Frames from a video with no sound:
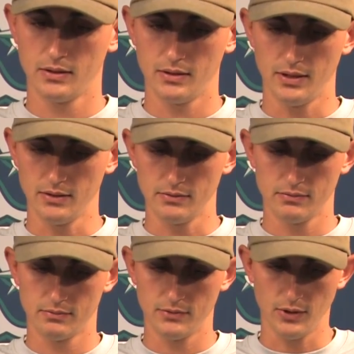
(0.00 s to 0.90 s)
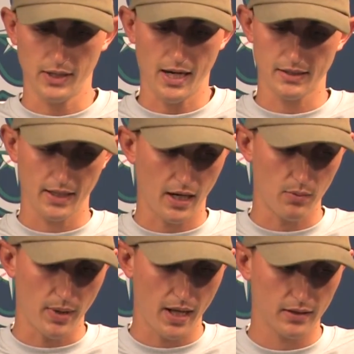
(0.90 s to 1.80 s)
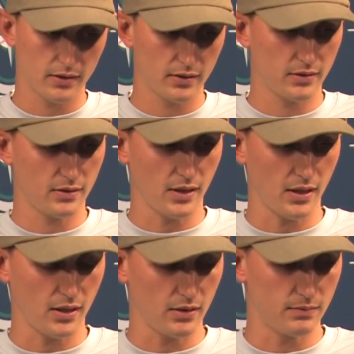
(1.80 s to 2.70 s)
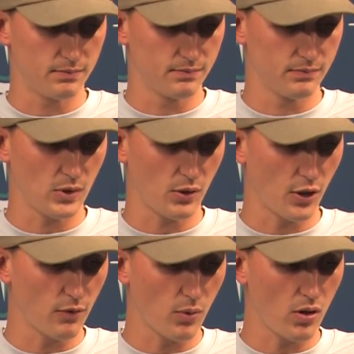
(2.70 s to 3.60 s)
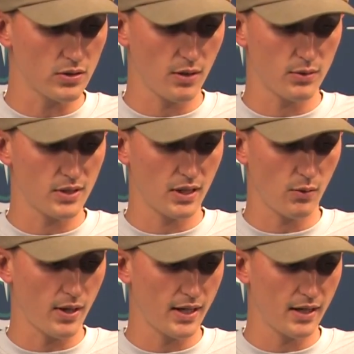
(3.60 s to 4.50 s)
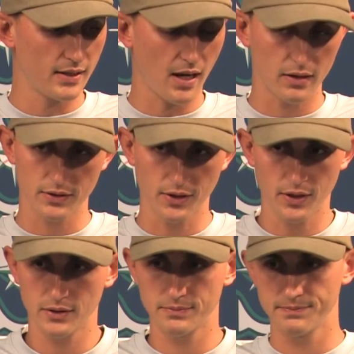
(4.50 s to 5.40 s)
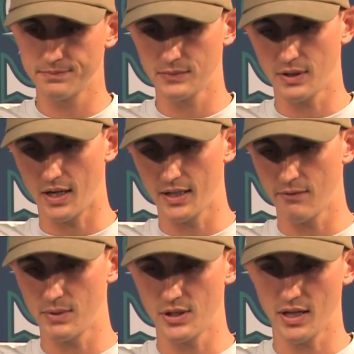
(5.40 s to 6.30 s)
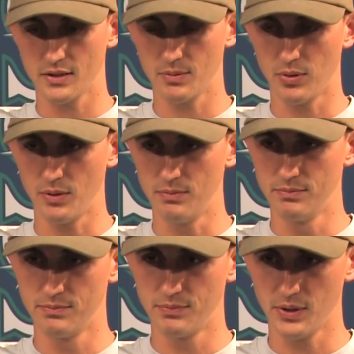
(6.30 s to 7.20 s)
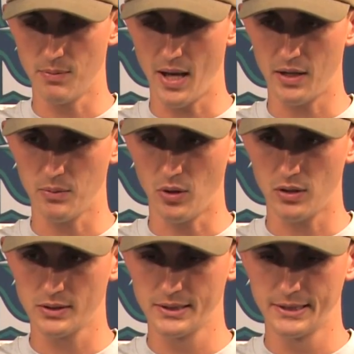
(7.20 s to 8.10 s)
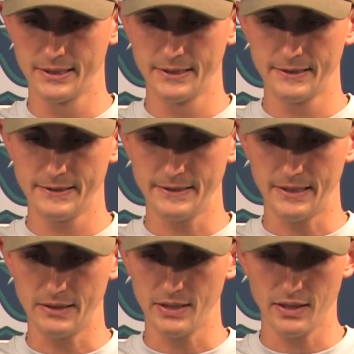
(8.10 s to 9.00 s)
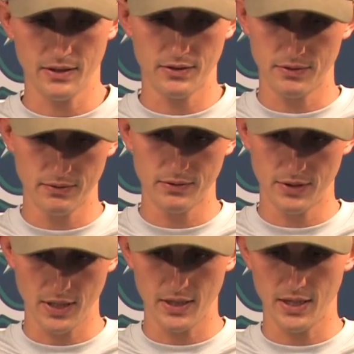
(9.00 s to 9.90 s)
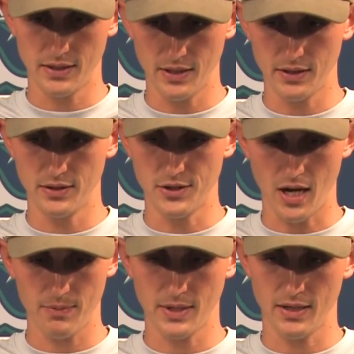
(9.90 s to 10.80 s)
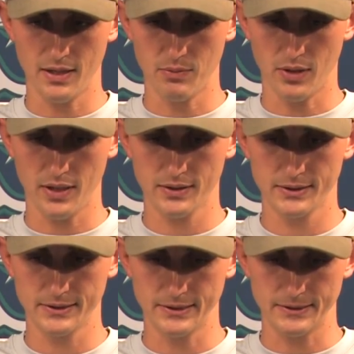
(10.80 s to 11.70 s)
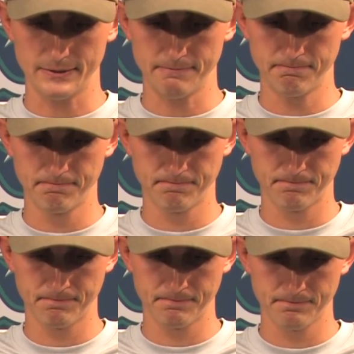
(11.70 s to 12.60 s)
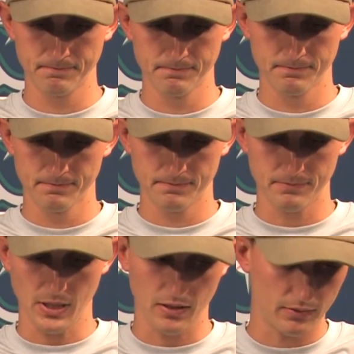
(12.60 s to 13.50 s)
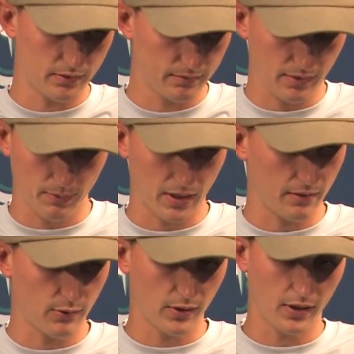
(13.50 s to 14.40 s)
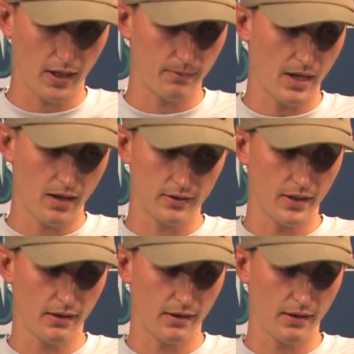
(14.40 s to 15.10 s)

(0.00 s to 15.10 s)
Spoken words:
And, you know, the guys that got on base, you know, curveballs, I wasn't quite getting it down in the dirt. Kind of give them a chance to put the bat on the ball. They did a good job getting it in play. I mean, it really came down to, like,